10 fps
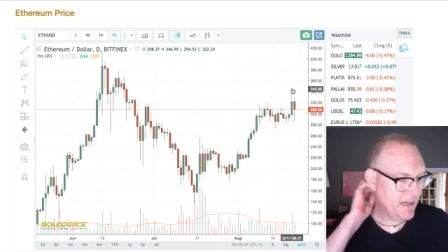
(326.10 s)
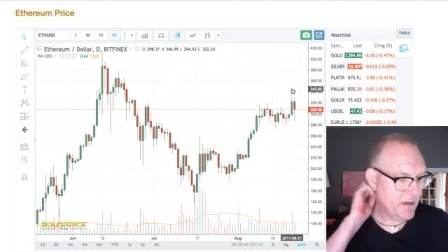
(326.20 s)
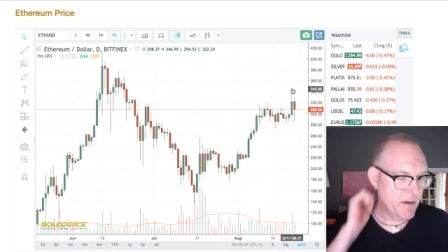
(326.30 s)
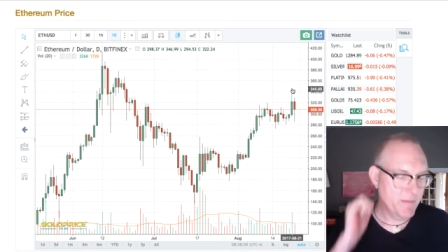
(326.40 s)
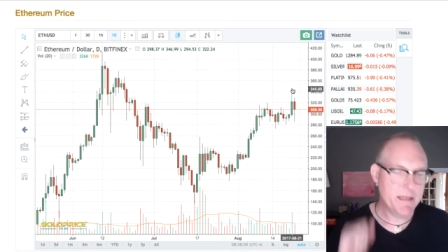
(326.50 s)

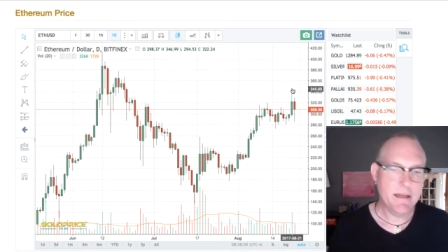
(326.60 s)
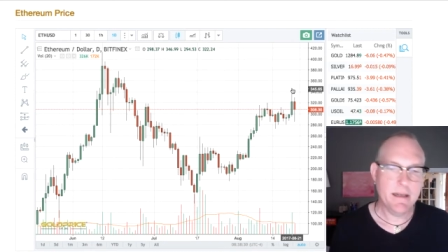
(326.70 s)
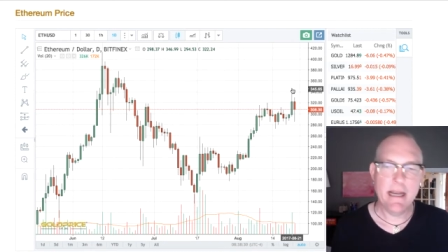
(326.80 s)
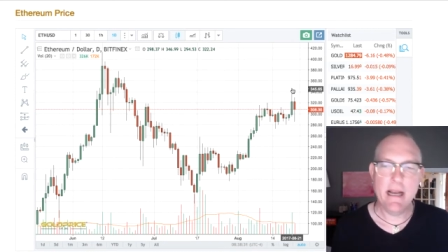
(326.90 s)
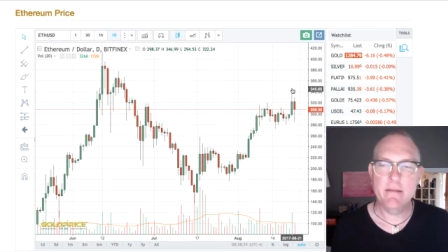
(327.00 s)
Coinbase
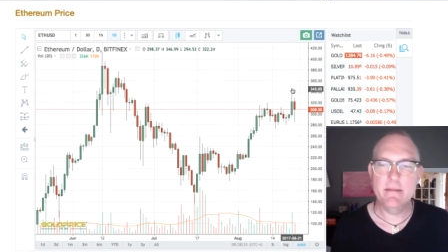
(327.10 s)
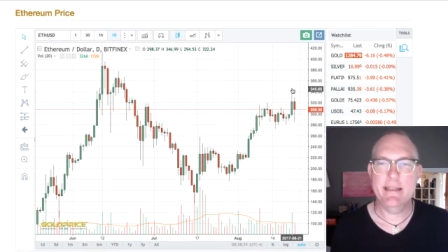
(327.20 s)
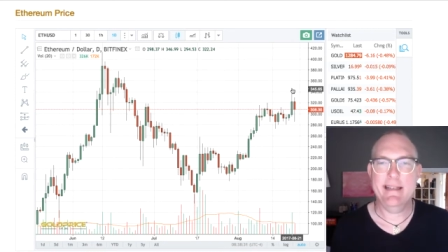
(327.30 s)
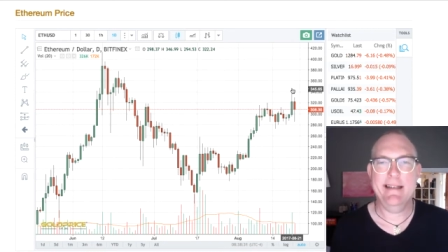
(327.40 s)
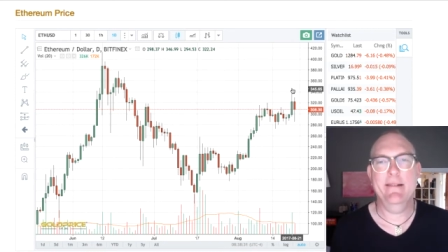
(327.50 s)
account,
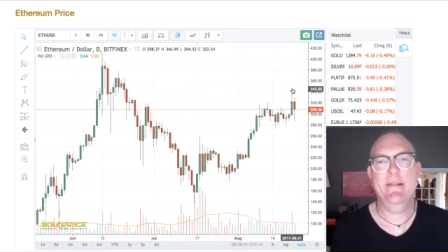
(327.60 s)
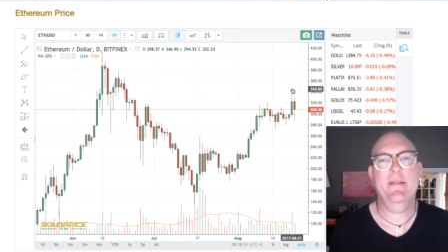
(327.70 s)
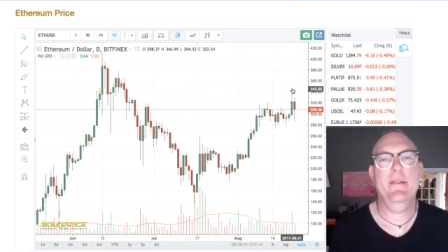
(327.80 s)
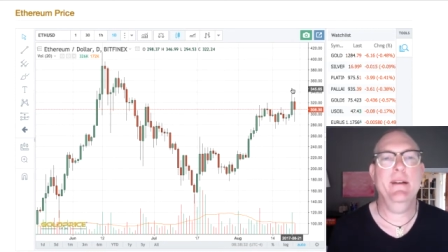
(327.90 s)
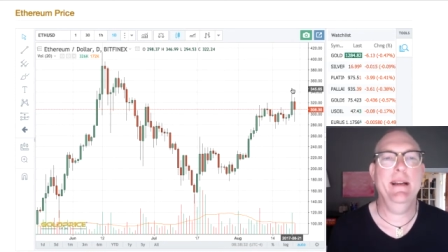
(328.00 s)
like one hundred
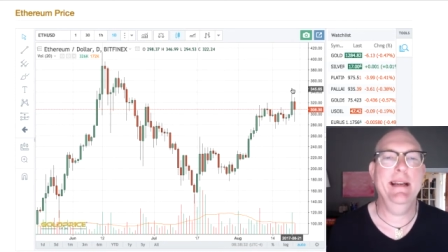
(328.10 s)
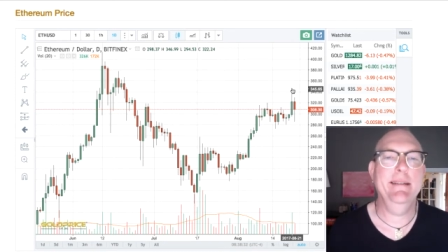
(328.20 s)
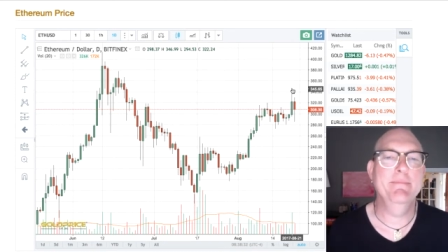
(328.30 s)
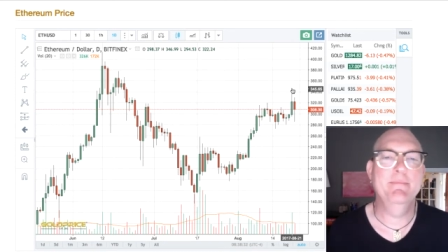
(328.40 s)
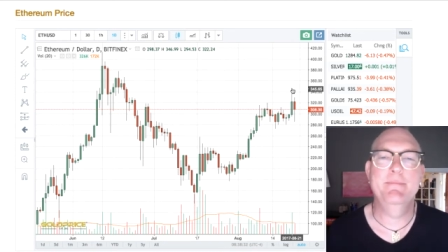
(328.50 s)

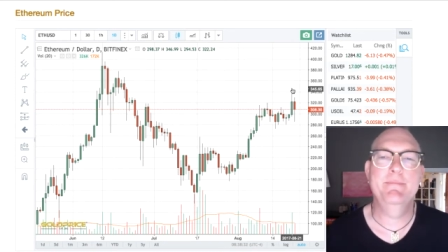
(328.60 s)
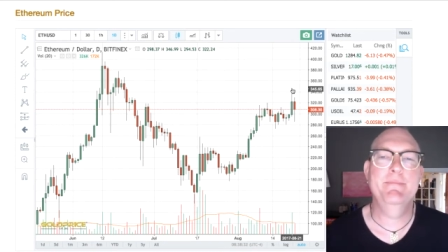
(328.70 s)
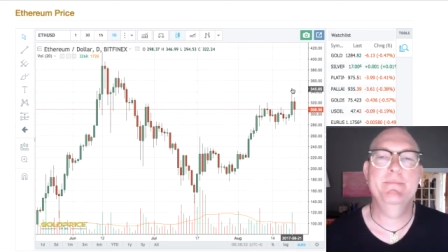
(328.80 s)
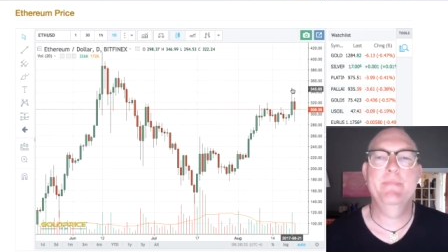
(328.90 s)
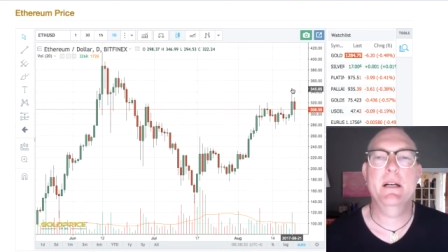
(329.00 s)
thirty
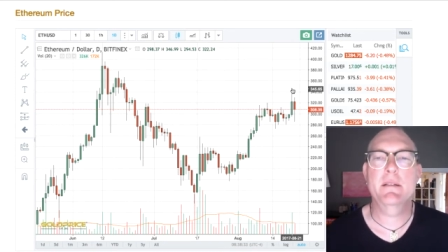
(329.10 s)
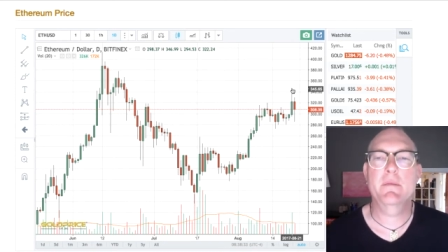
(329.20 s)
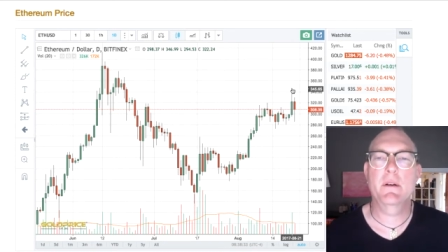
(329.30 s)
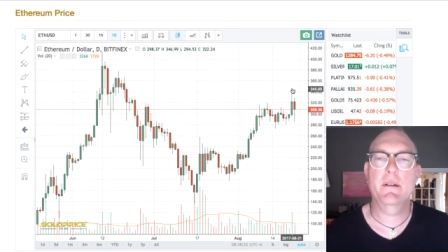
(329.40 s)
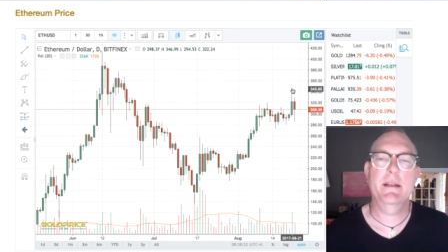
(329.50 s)
bucks
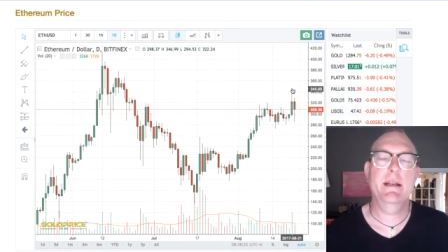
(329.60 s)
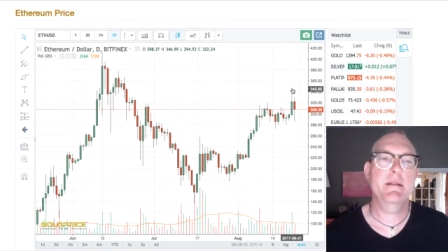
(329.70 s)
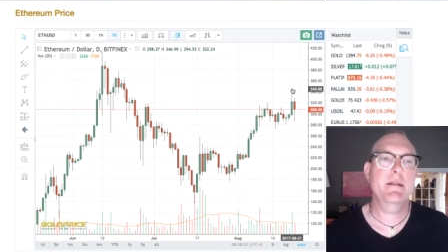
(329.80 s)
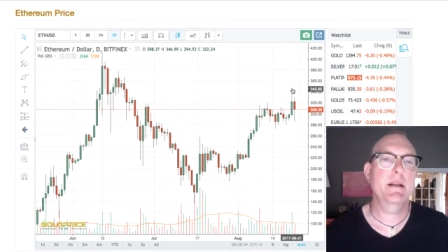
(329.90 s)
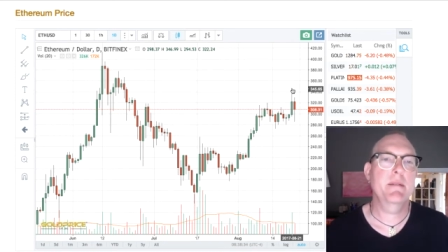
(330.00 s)
worth at
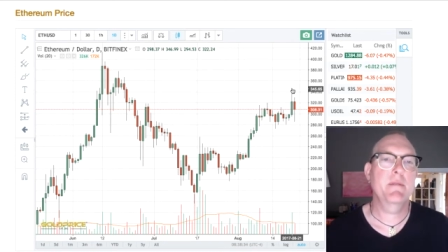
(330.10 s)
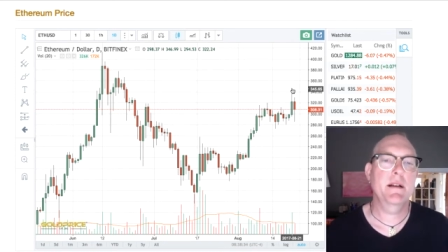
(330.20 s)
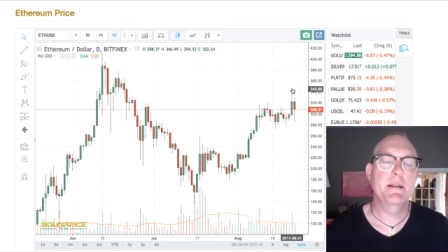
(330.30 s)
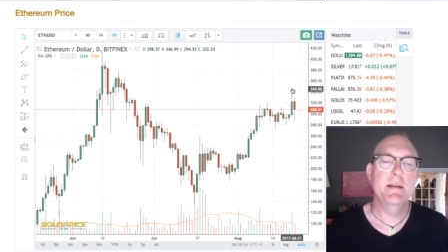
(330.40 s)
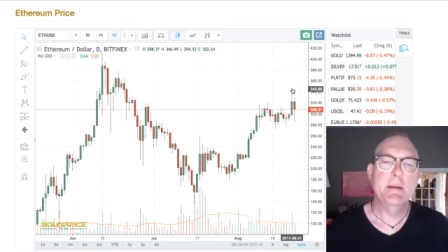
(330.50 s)
yesterday's price.